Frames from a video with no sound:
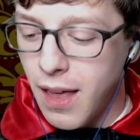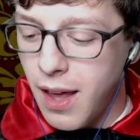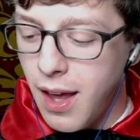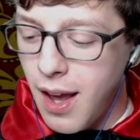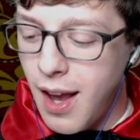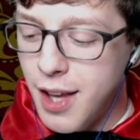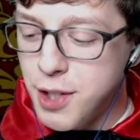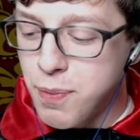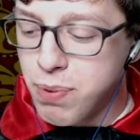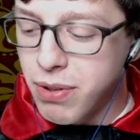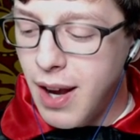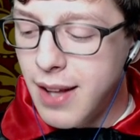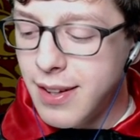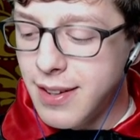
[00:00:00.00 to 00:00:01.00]
As
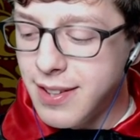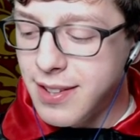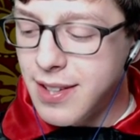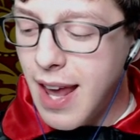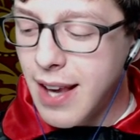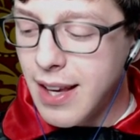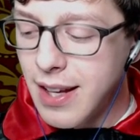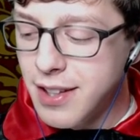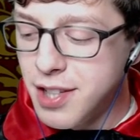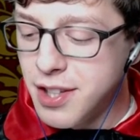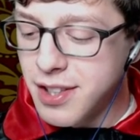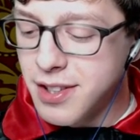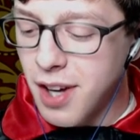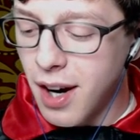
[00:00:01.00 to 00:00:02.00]
Brandon sank into the
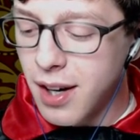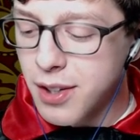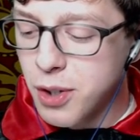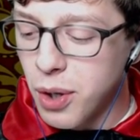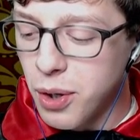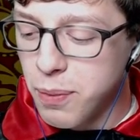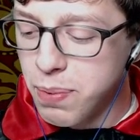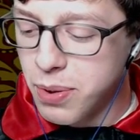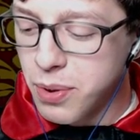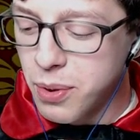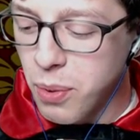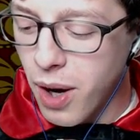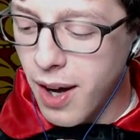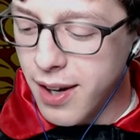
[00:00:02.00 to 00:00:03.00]
dark, cold pool
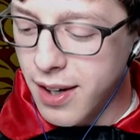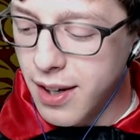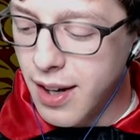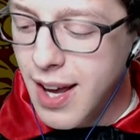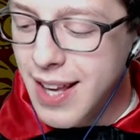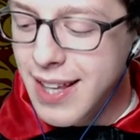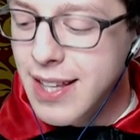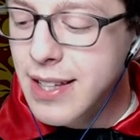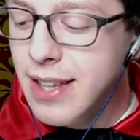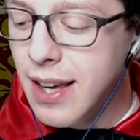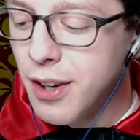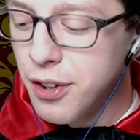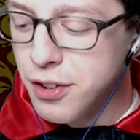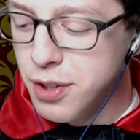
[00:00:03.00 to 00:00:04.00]
water, he
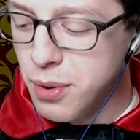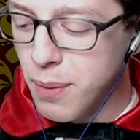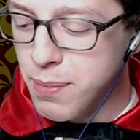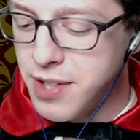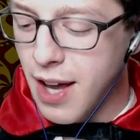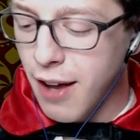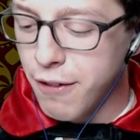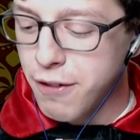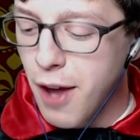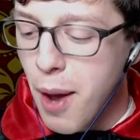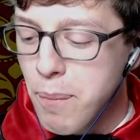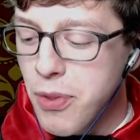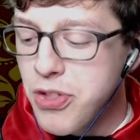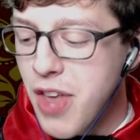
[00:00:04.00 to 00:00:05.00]
giggled to himself,
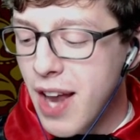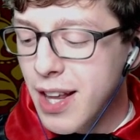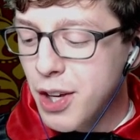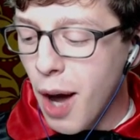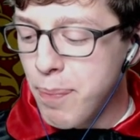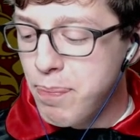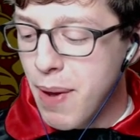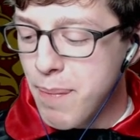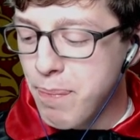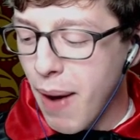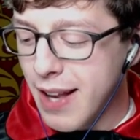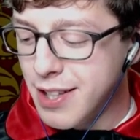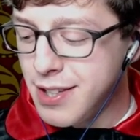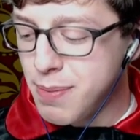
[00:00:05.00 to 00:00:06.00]
but then he got bit by
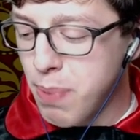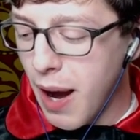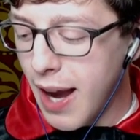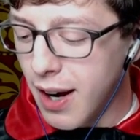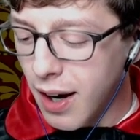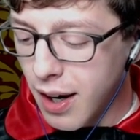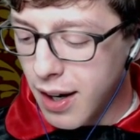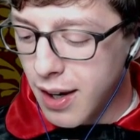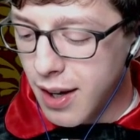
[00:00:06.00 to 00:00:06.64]
a spider.